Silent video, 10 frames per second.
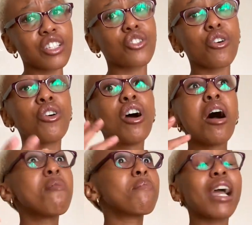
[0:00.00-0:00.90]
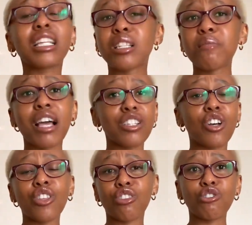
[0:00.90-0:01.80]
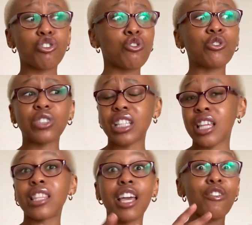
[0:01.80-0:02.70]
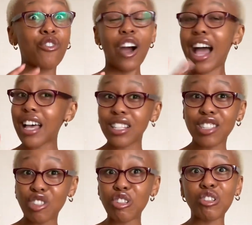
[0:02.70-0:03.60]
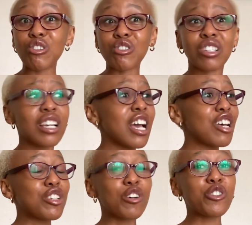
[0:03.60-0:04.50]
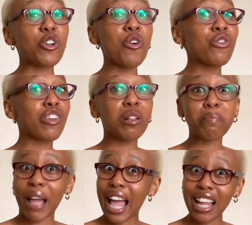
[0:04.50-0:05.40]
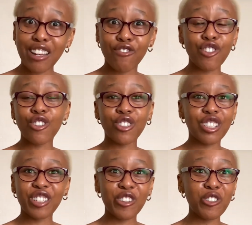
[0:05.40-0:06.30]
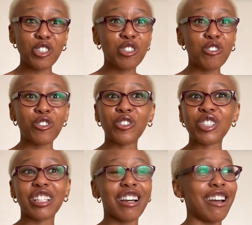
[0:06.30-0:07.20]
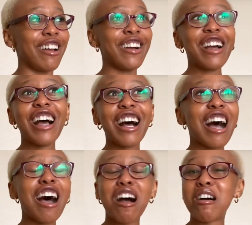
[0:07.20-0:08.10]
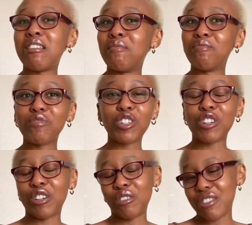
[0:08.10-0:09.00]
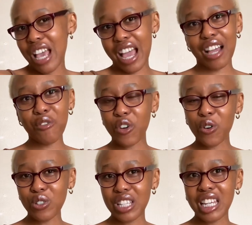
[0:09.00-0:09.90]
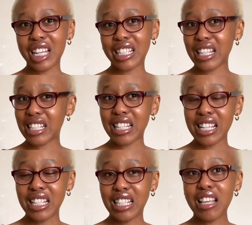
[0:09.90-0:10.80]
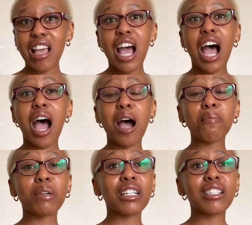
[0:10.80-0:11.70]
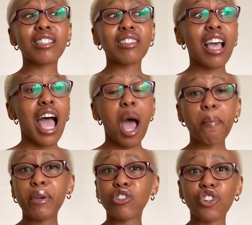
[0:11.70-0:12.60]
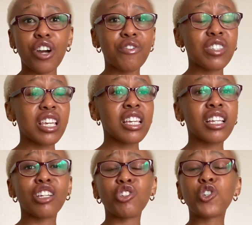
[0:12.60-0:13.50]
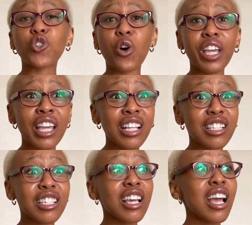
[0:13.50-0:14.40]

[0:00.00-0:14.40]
So maximize on those tools. They're there for us to use, so don't feel bad if you're using those tools. Yeah, we all need assistance. But happy drafting, enjoy it.